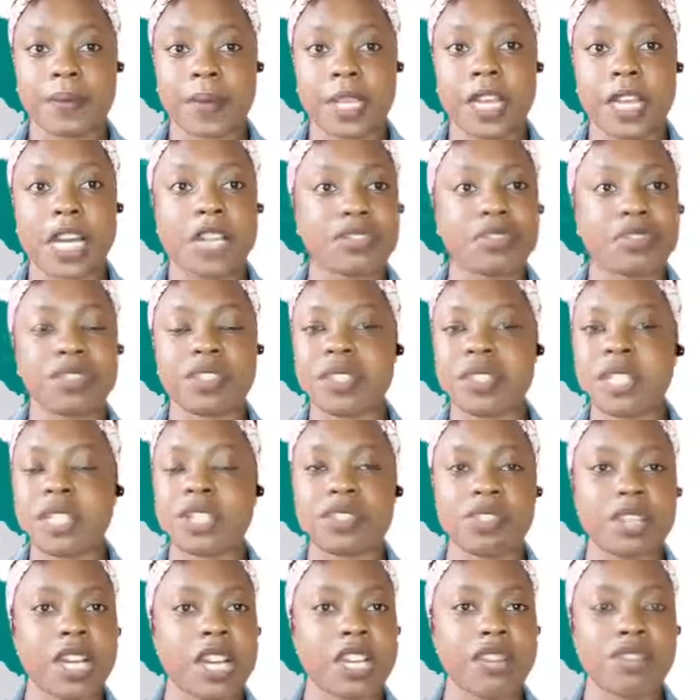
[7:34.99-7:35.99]
countries
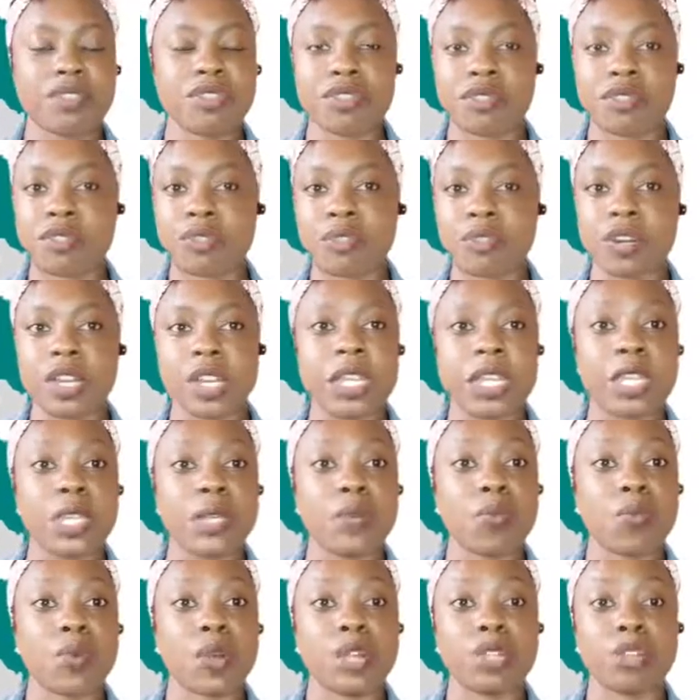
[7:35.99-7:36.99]
that you cannot go in
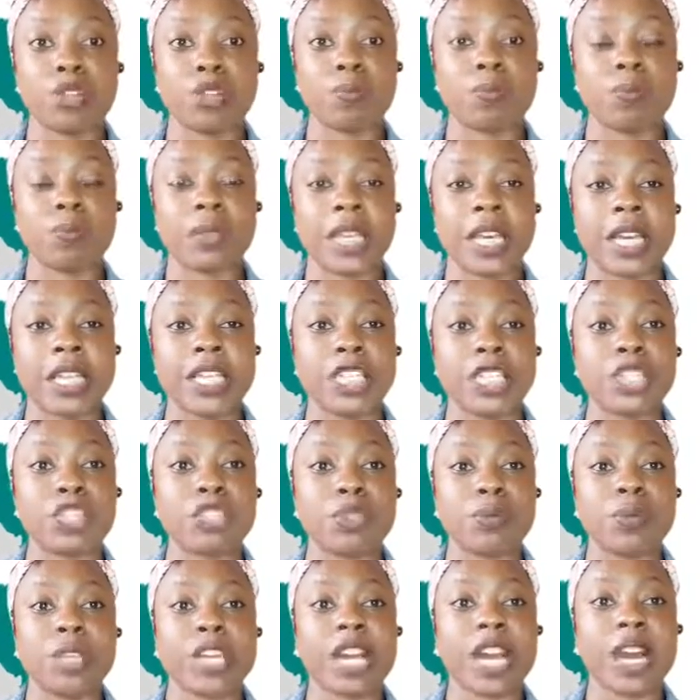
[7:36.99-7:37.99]
when you're planning
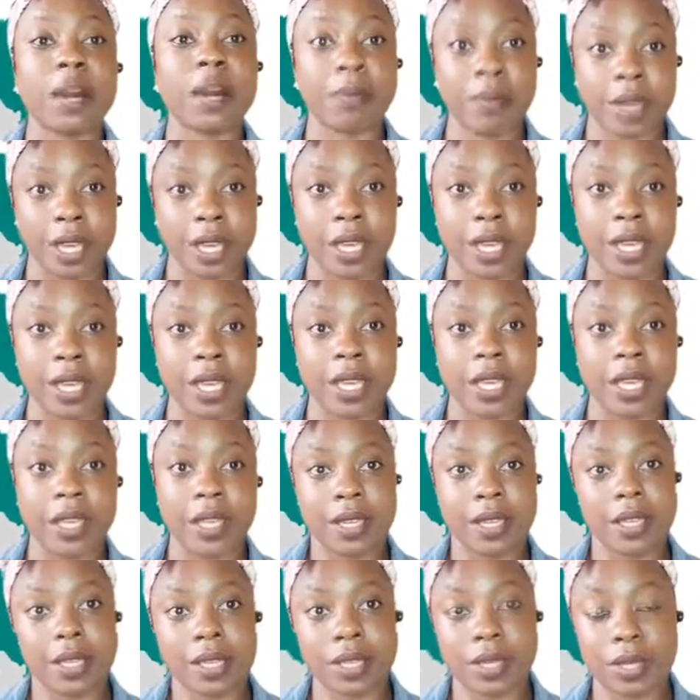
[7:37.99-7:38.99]
to become gay.
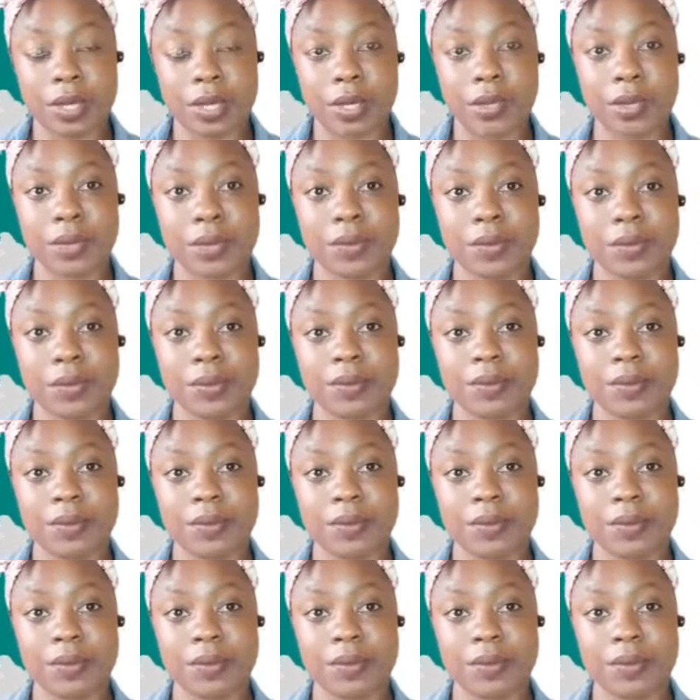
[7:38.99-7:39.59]
You know?